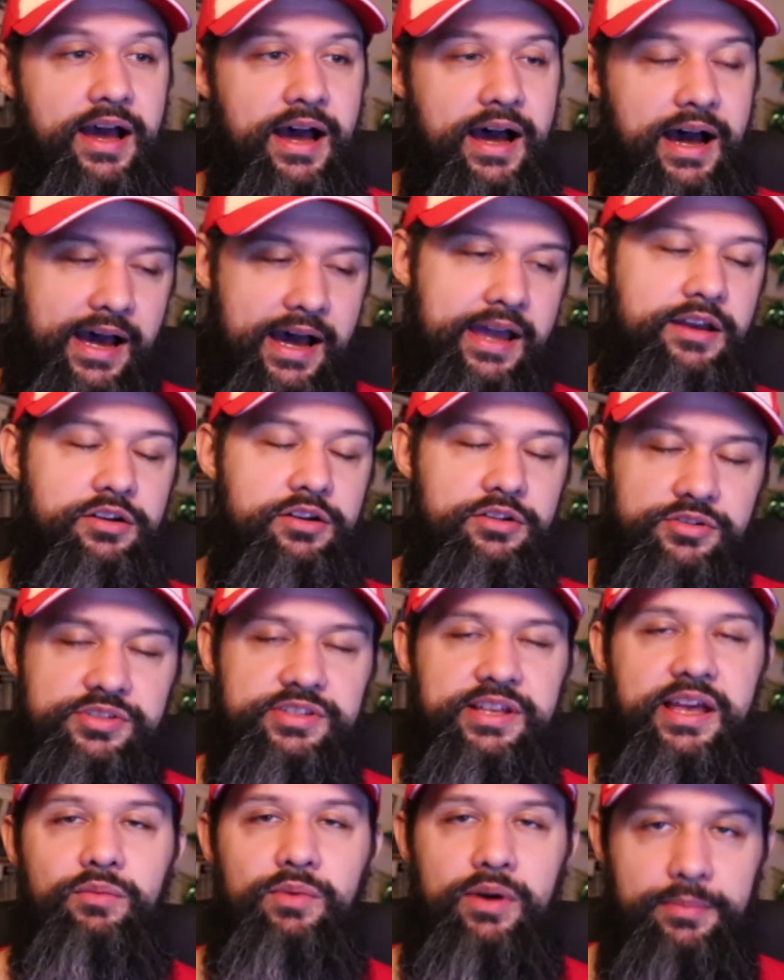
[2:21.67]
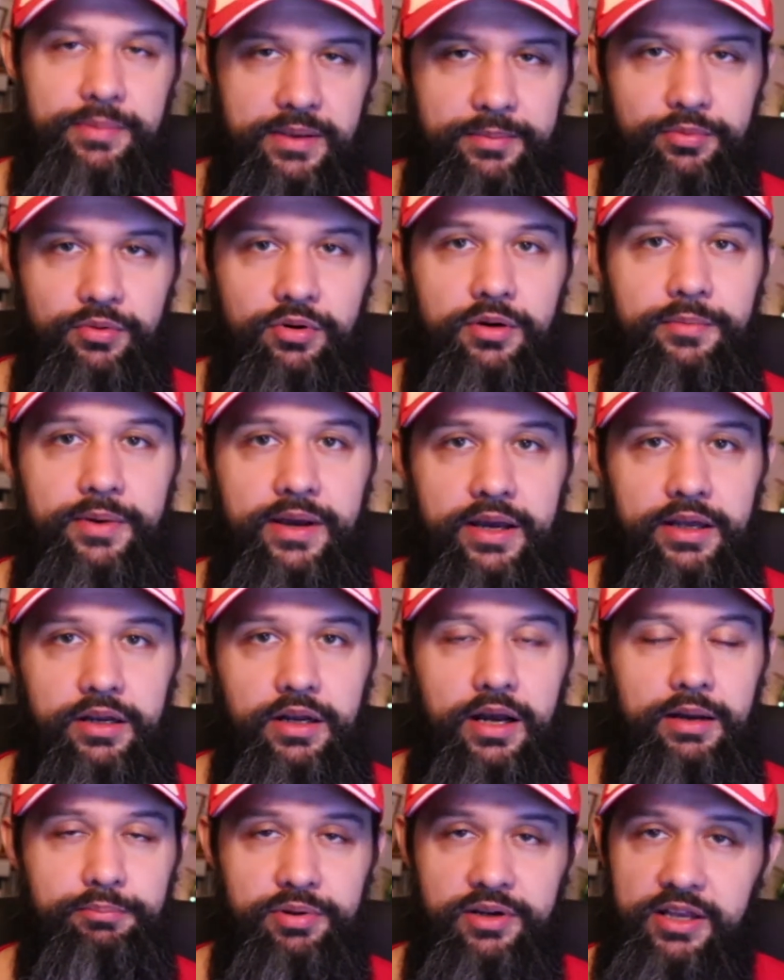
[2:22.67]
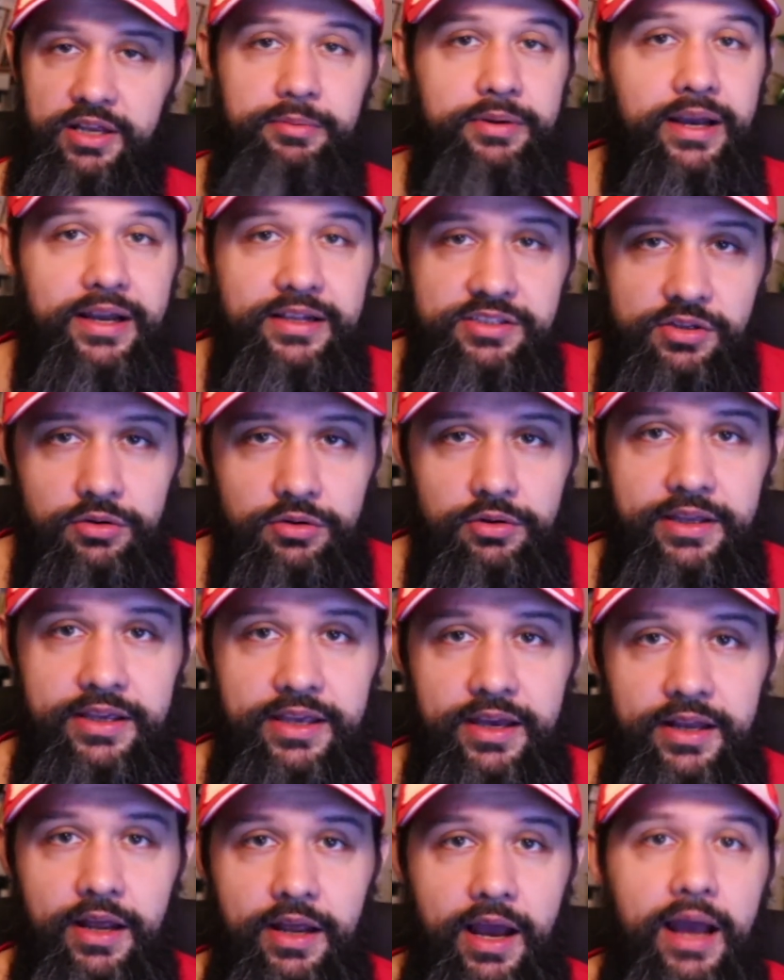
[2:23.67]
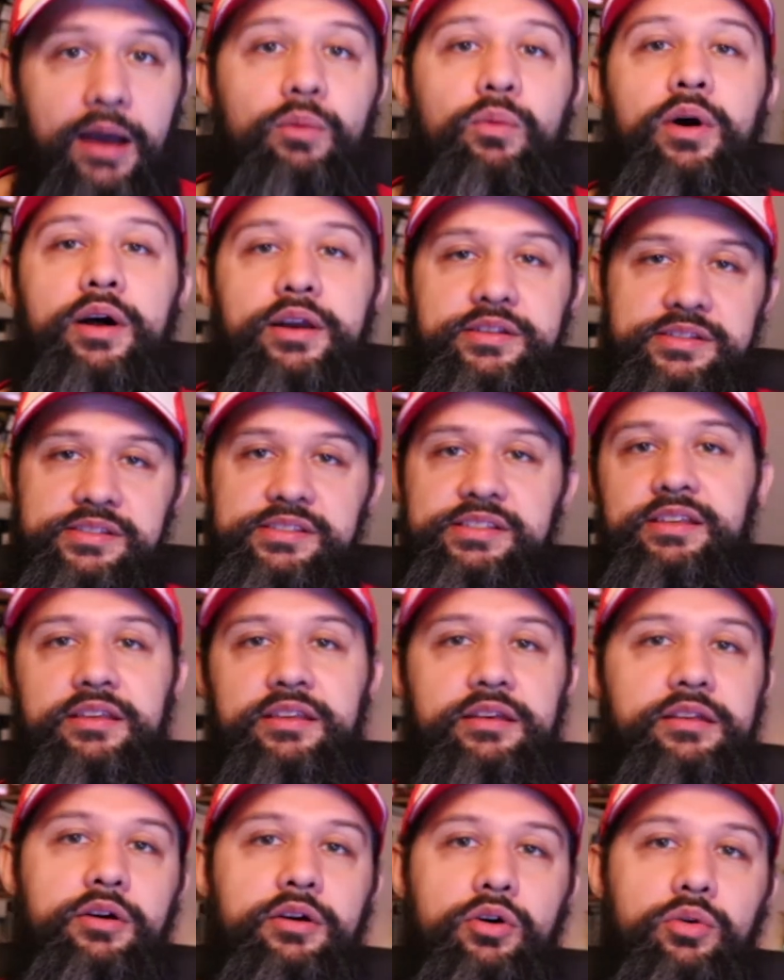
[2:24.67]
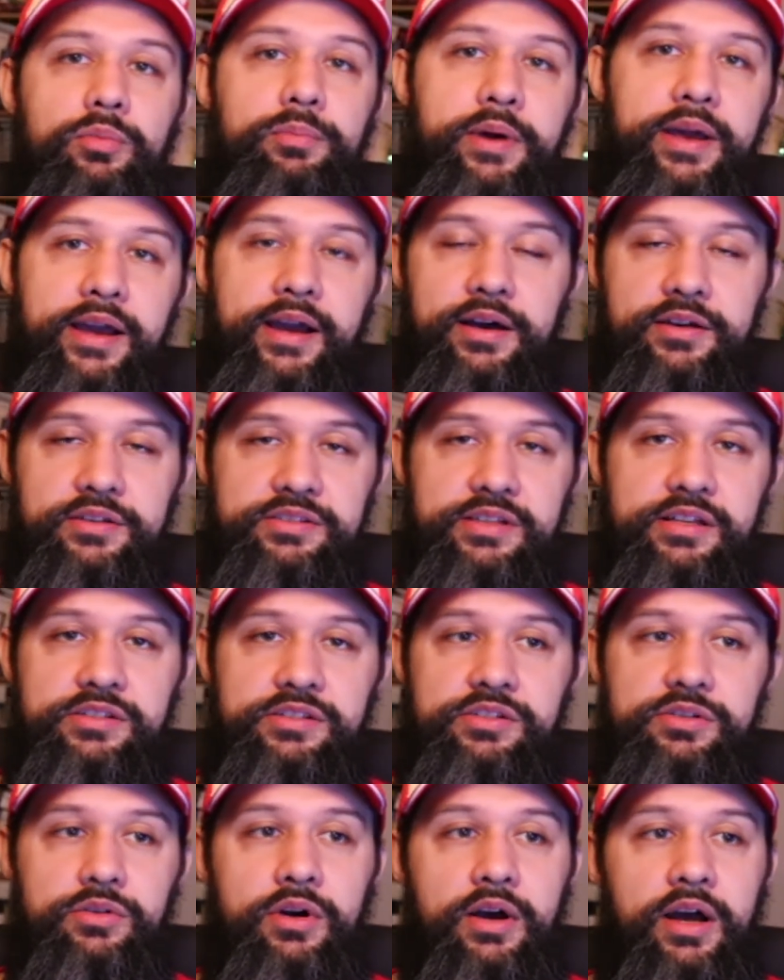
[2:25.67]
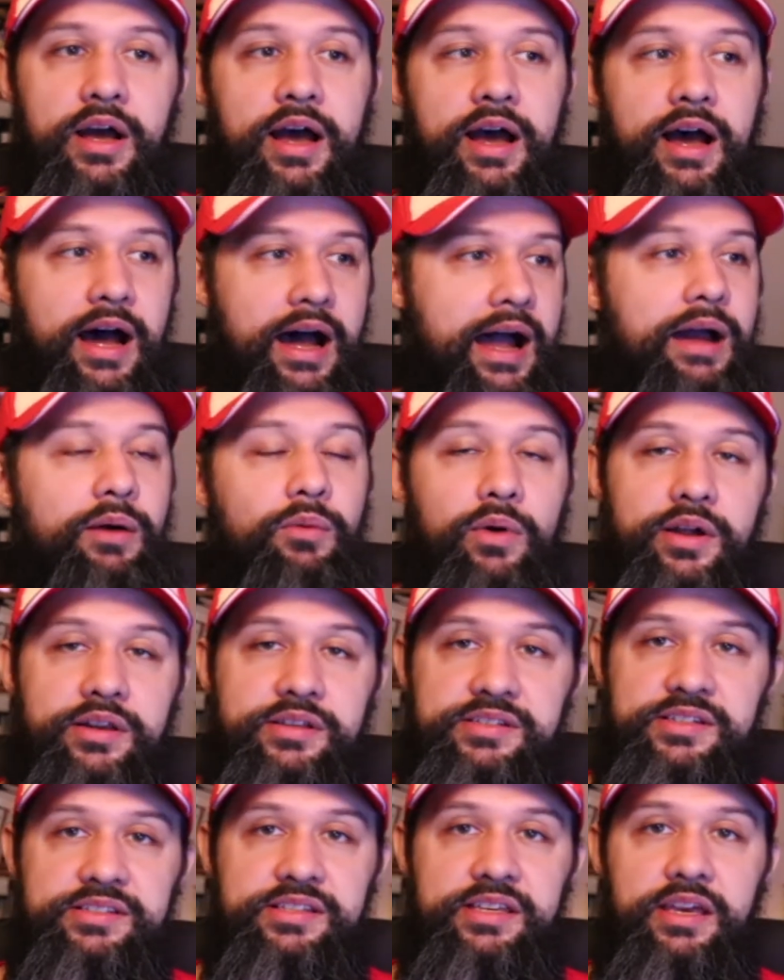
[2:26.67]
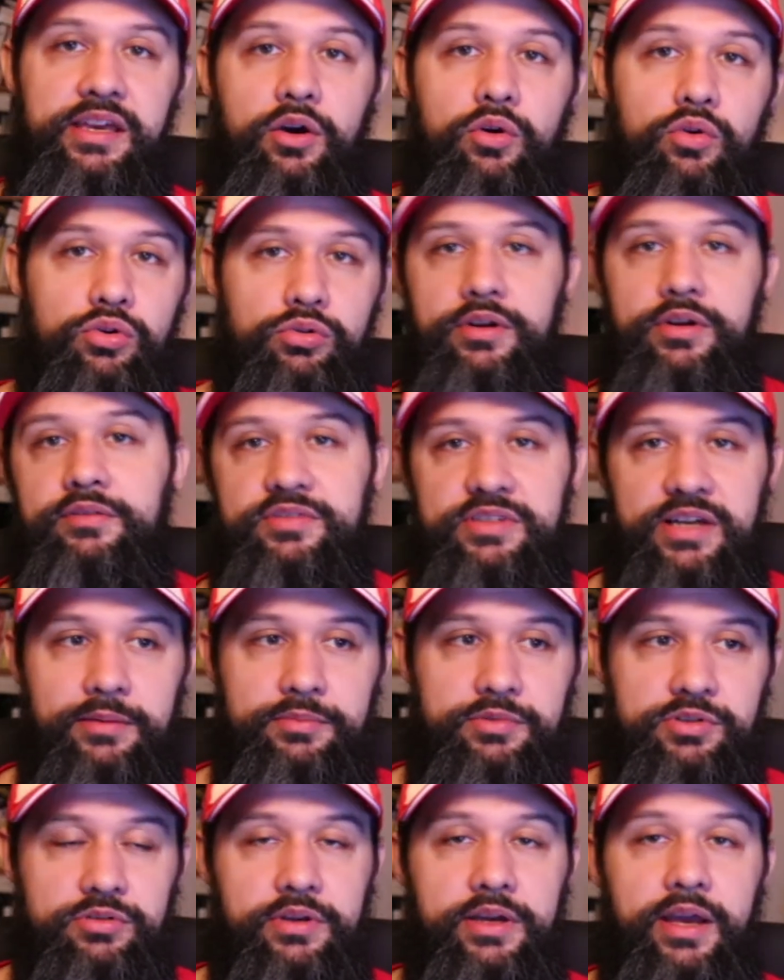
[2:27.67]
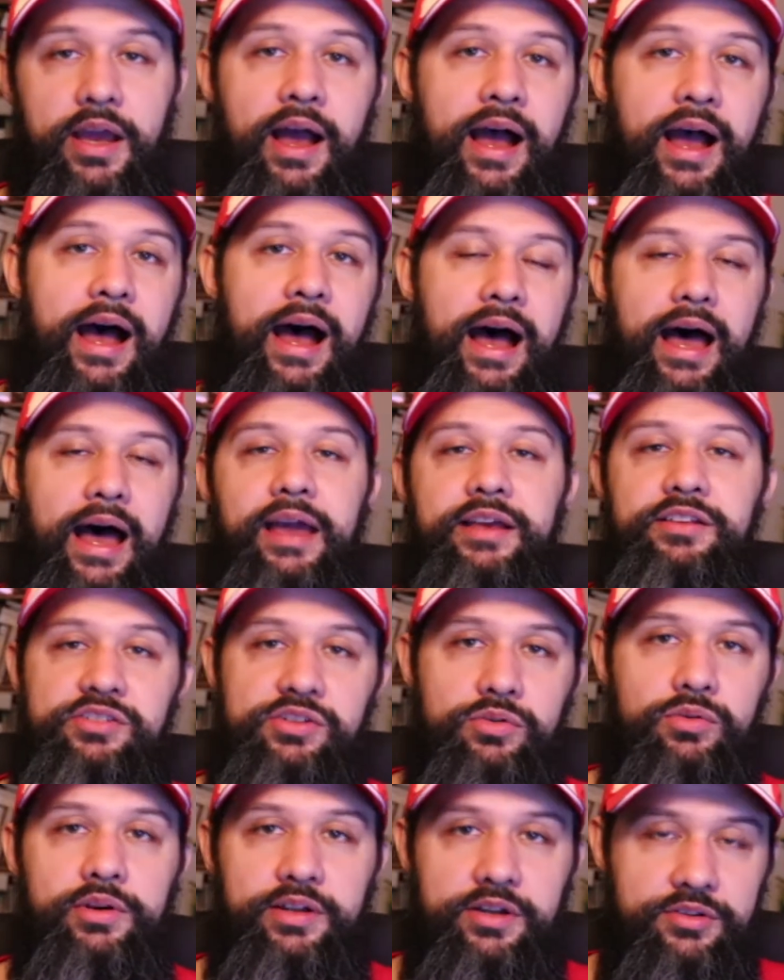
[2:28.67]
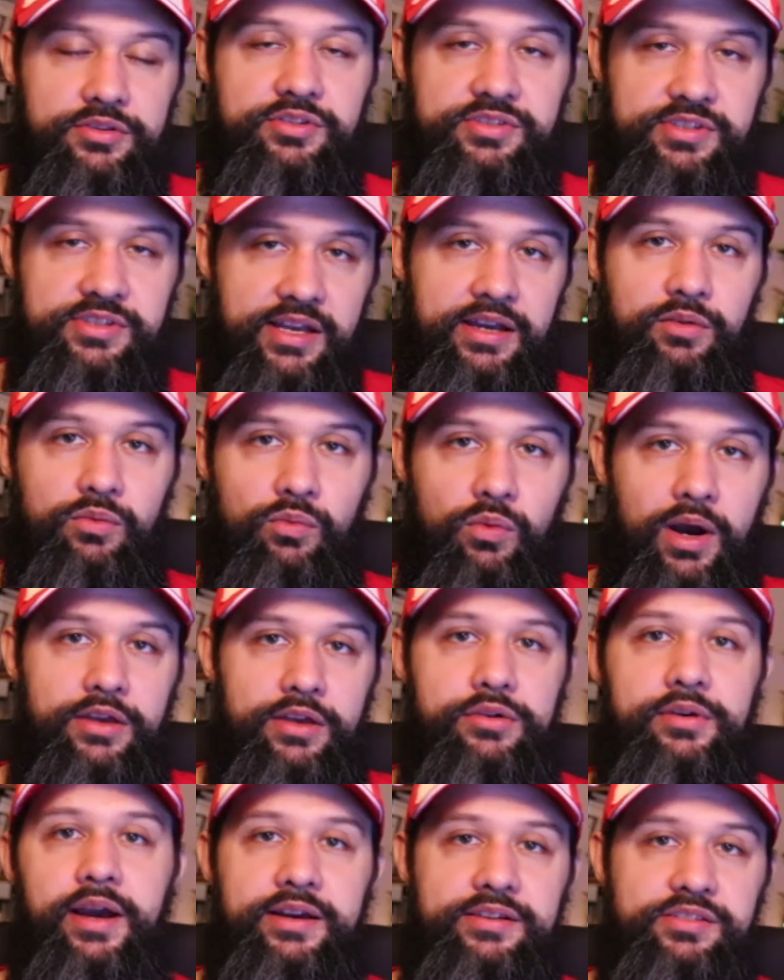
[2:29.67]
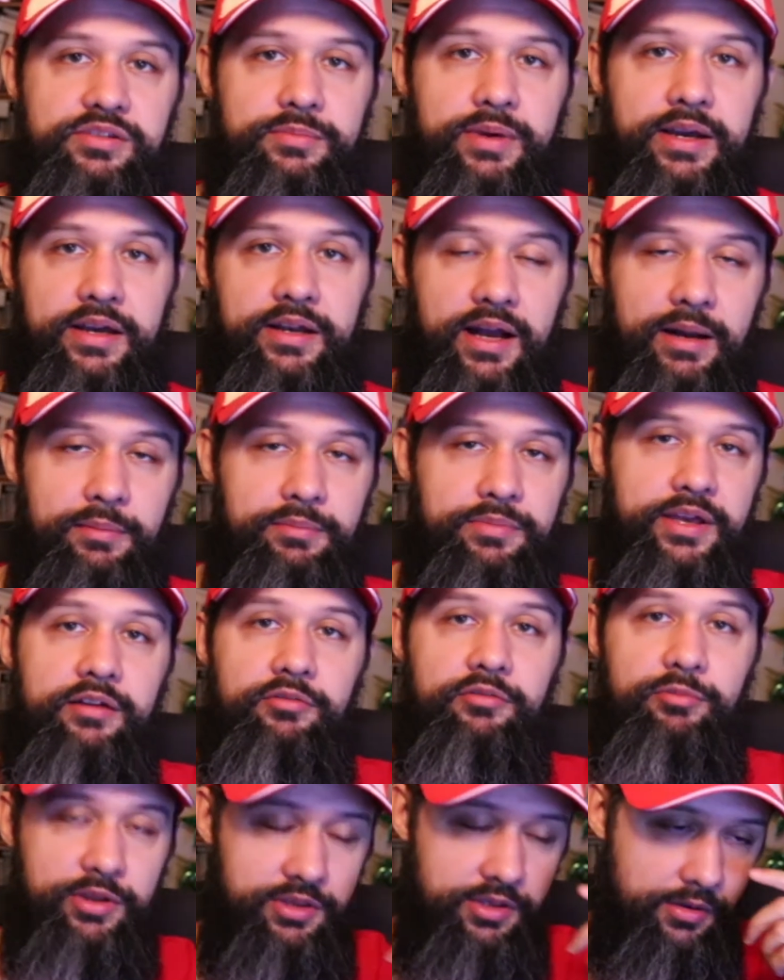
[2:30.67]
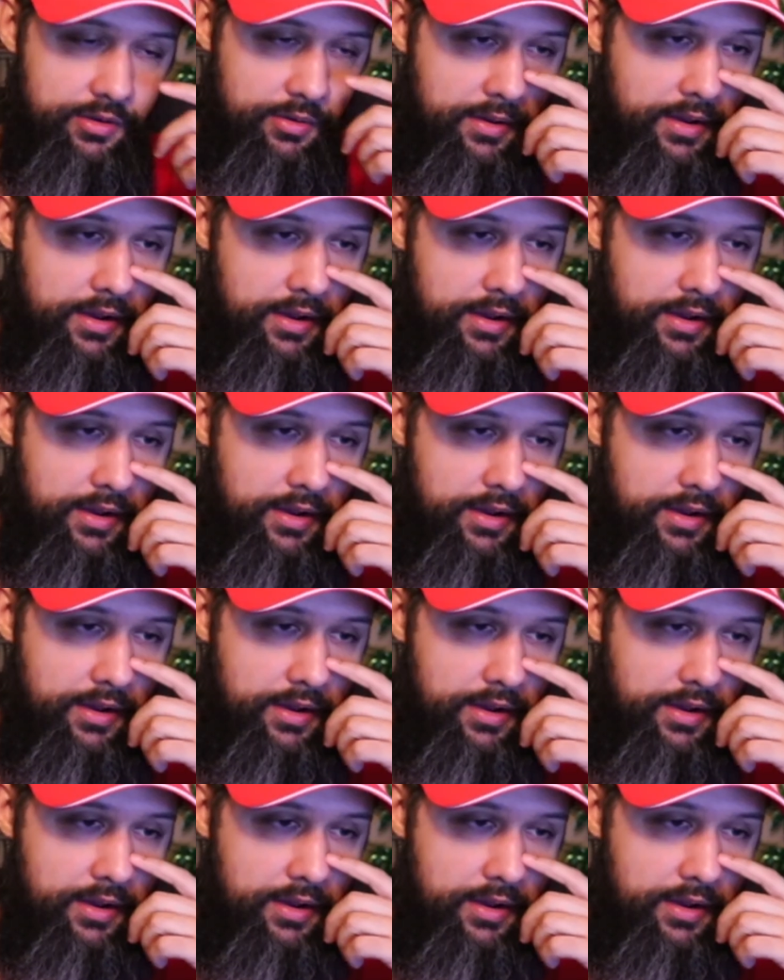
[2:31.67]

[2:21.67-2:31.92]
I understand why people are mad. Believe me, I totally get it. I wanted to see the whole big house thing too. I wanted to see Ocarina of Time 2D. I totally understand why you guys are mad. I'm there with you.